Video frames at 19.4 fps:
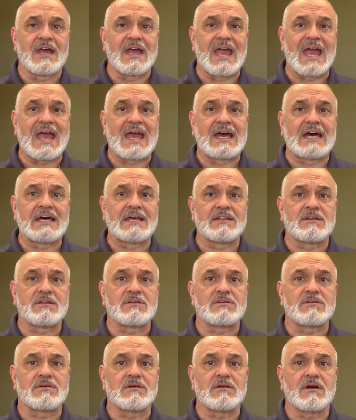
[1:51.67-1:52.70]

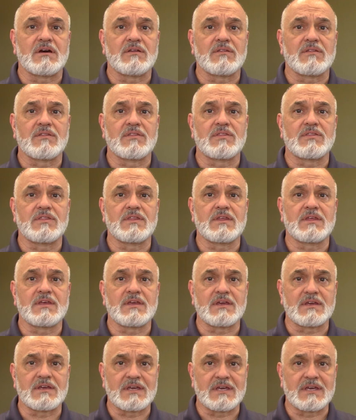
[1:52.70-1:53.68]
and the